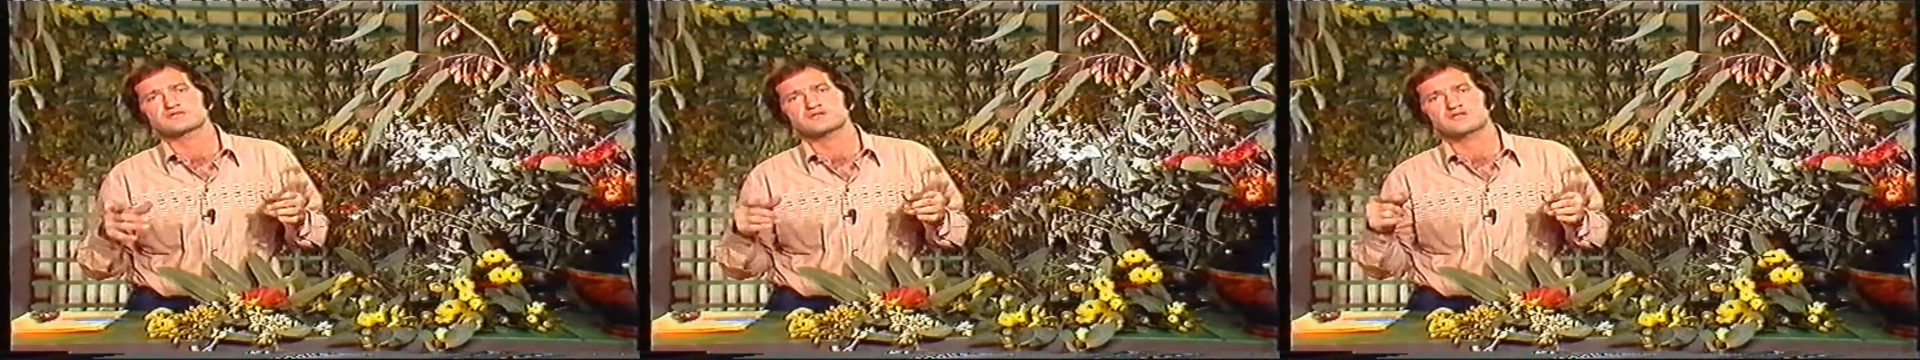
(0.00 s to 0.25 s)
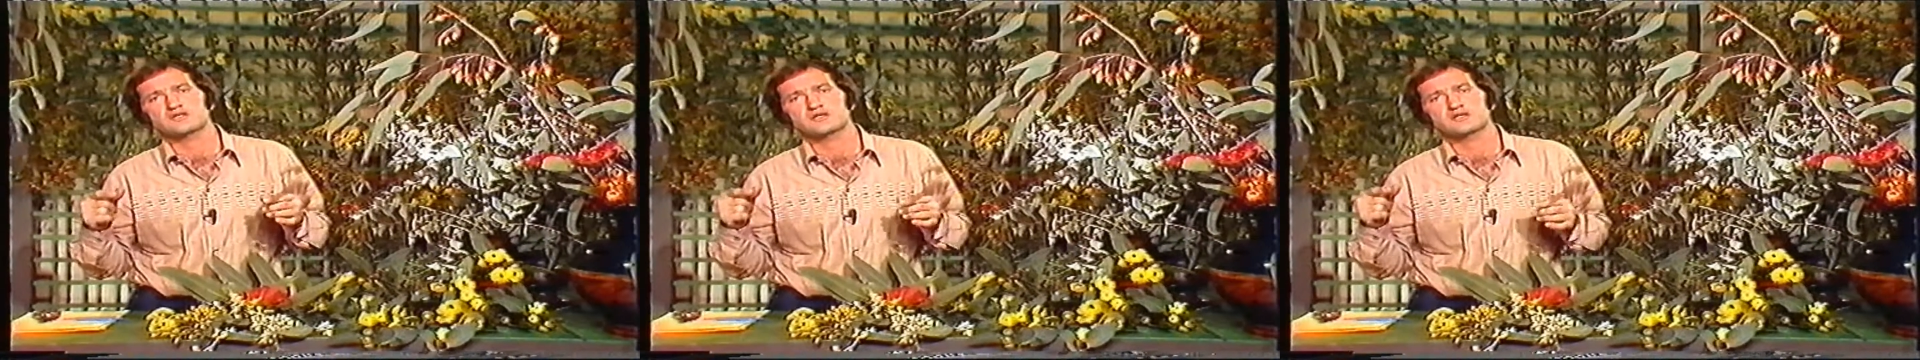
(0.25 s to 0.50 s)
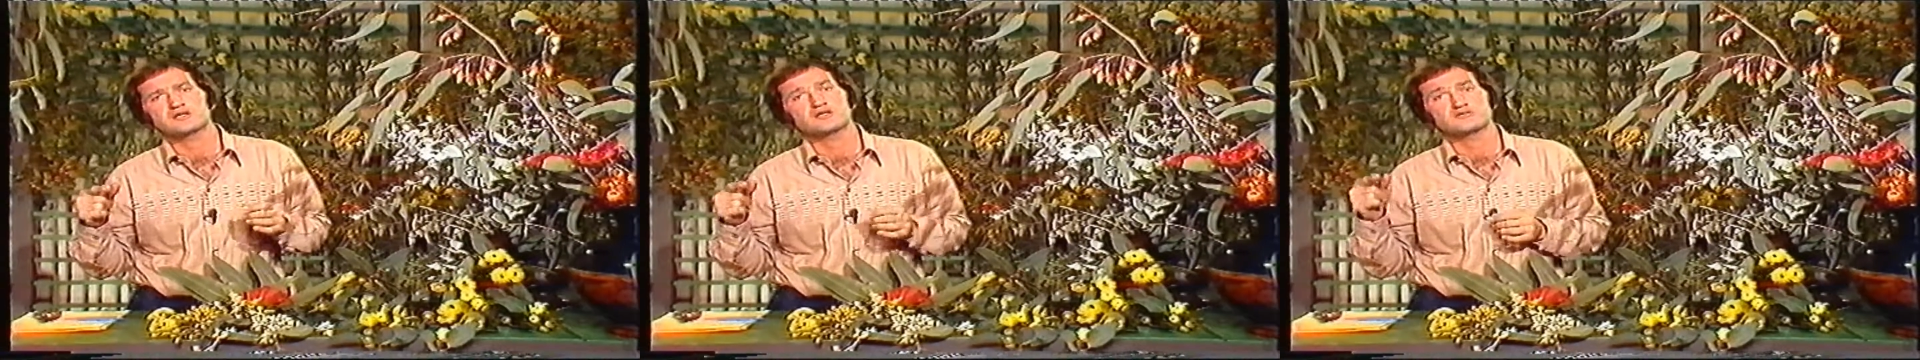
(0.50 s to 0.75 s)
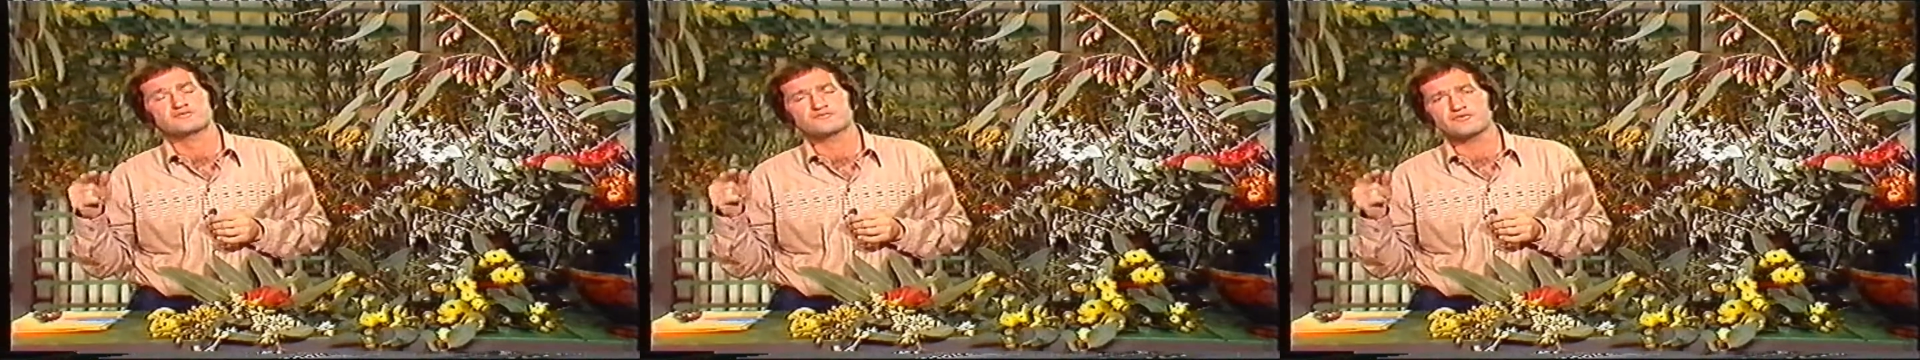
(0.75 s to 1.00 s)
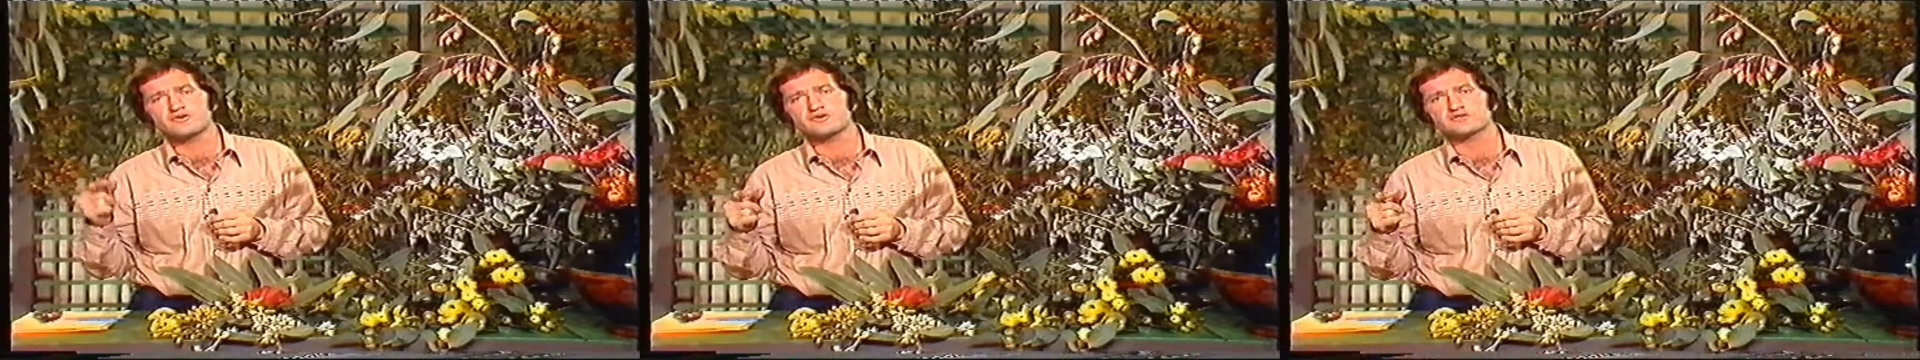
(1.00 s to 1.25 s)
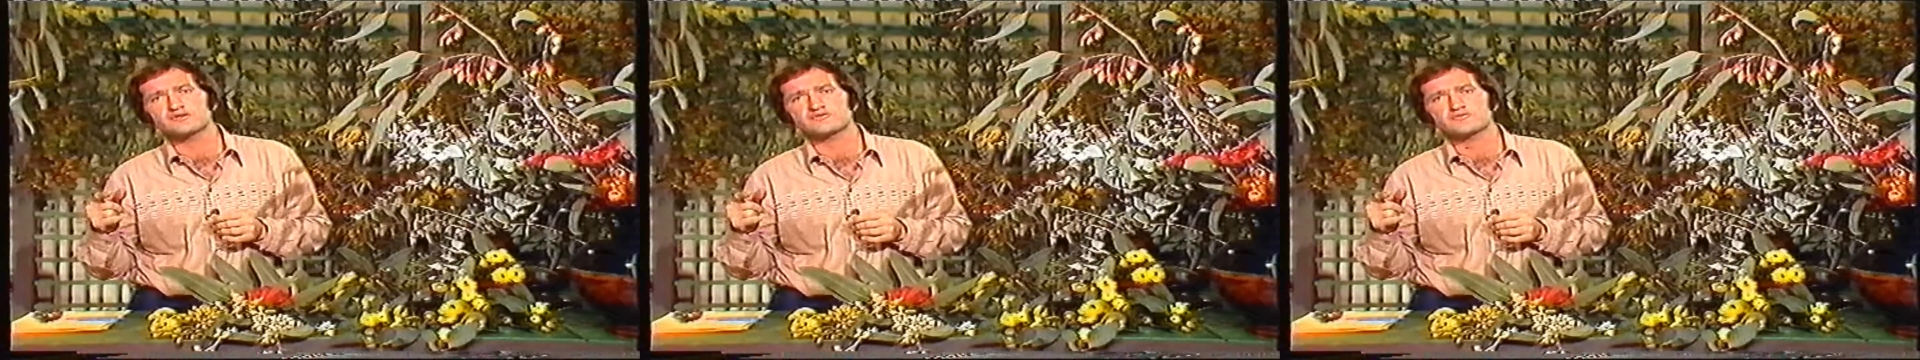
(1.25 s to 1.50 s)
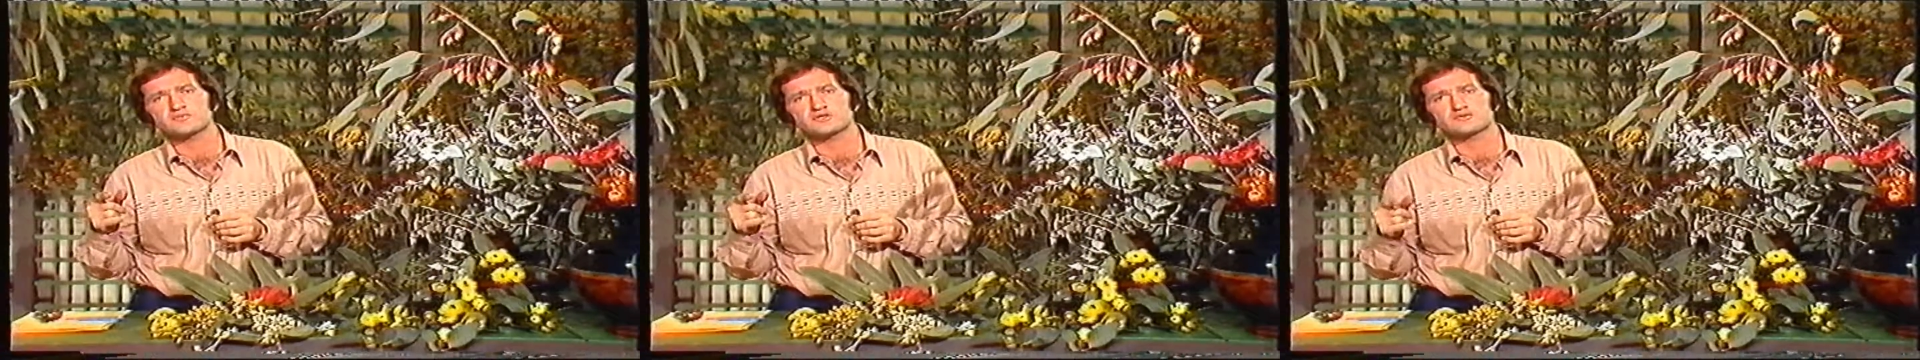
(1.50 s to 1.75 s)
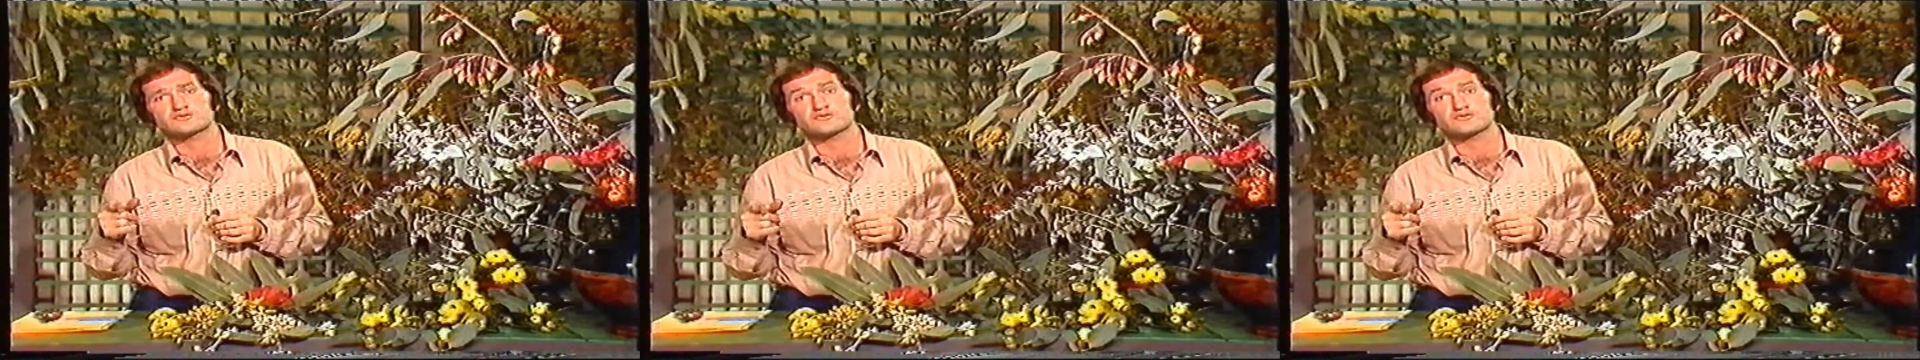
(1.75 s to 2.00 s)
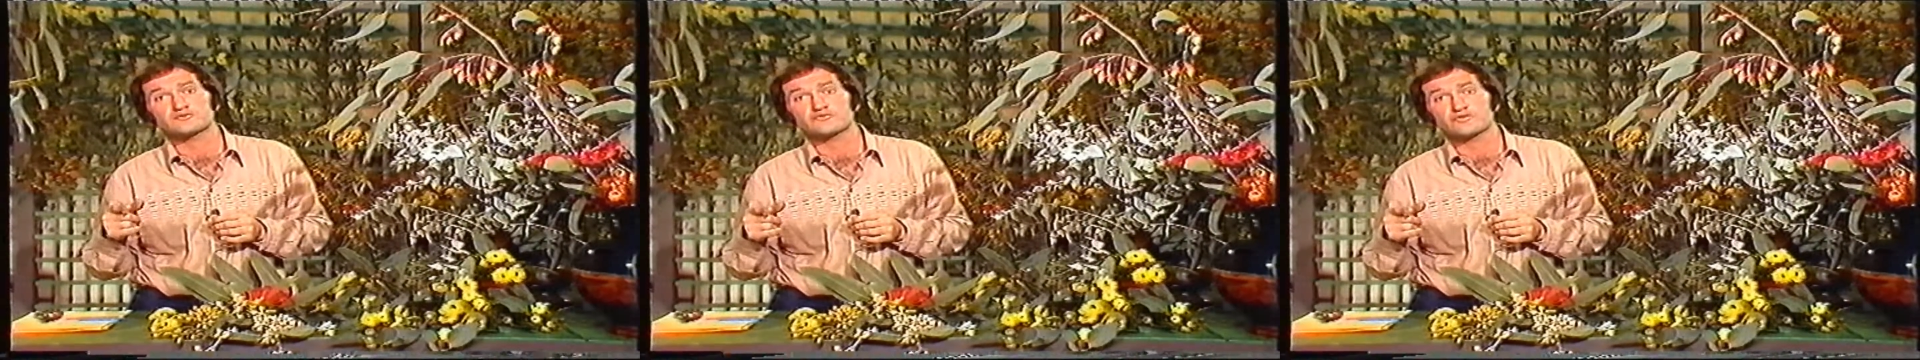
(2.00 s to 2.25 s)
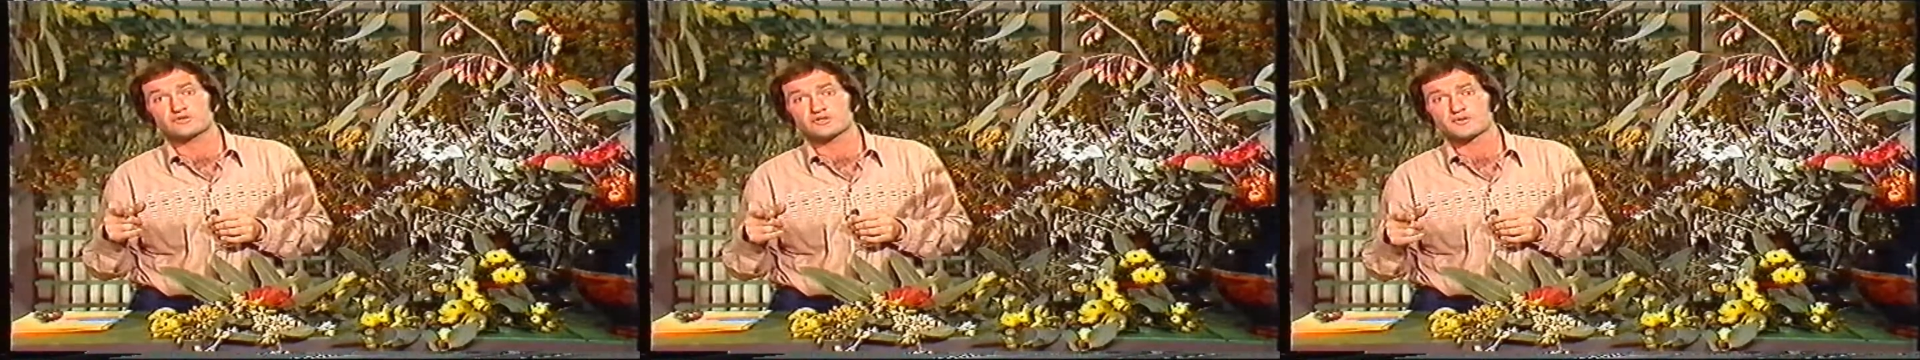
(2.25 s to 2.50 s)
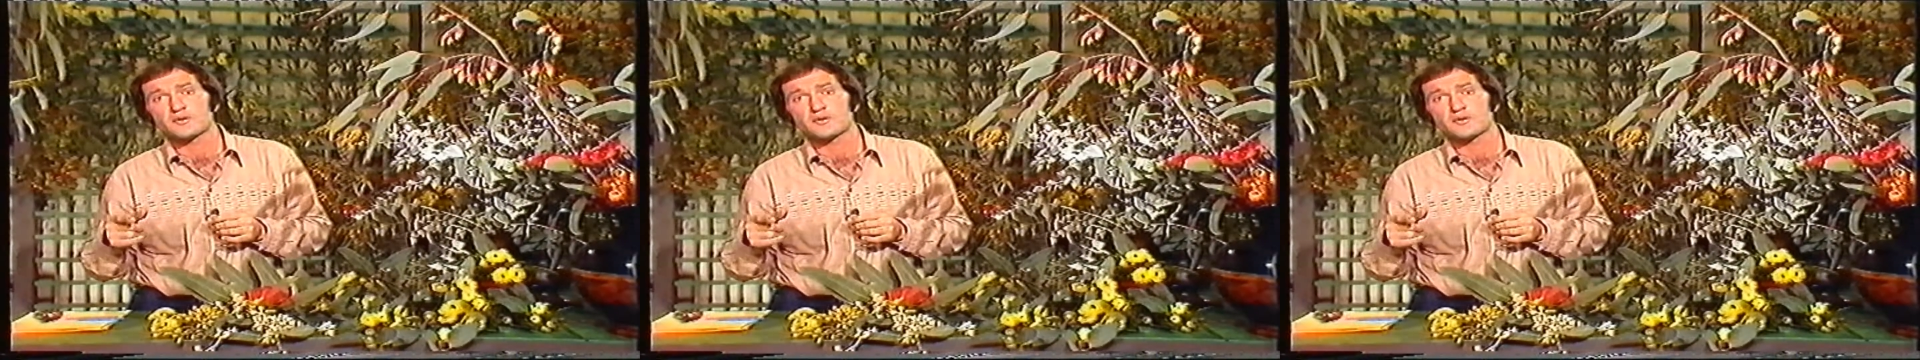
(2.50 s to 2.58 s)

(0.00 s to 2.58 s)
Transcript: so it's very detrimental to the tree